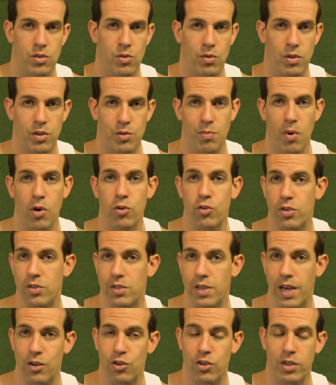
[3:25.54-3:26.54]
So this motion
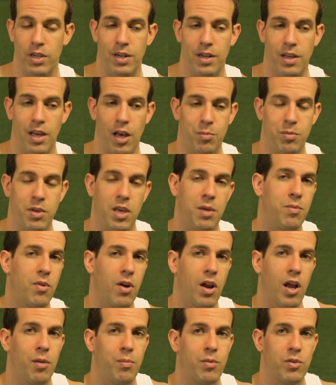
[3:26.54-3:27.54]
is actually gonna help keep
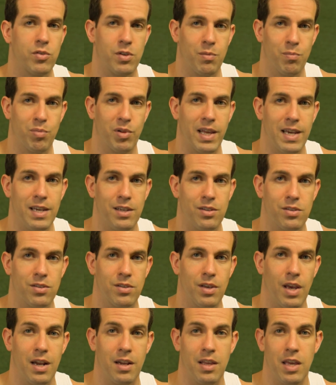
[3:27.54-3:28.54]
your elbows in
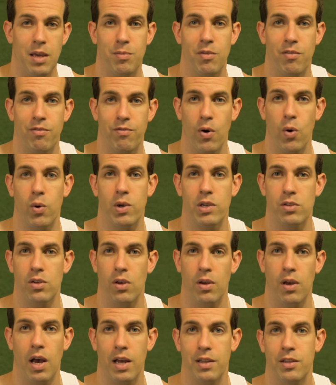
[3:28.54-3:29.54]
place and keep the focus
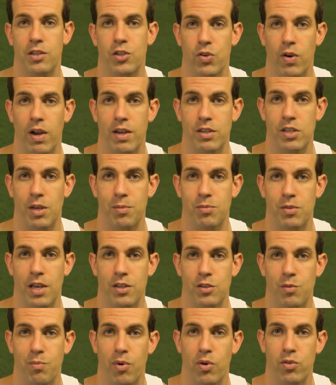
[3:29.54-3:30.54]
on the triceps
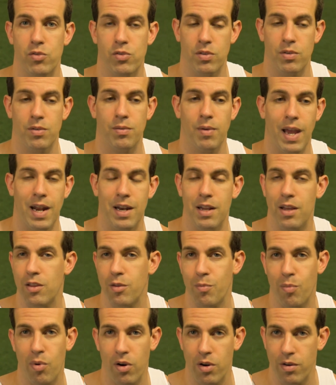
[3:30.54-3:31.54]
as opposed to any
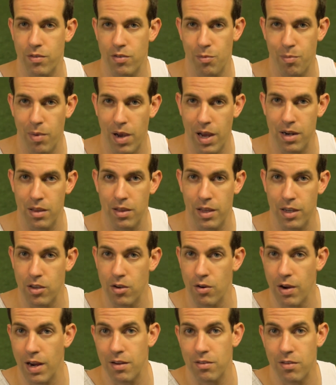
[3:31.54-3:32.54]
other part of your body, like
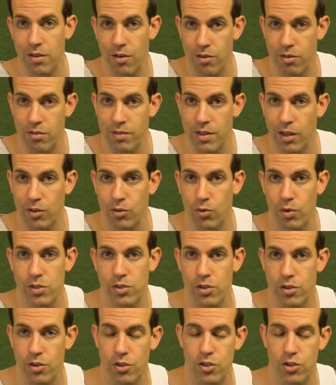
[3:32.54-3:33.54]
your anterior deltoids or your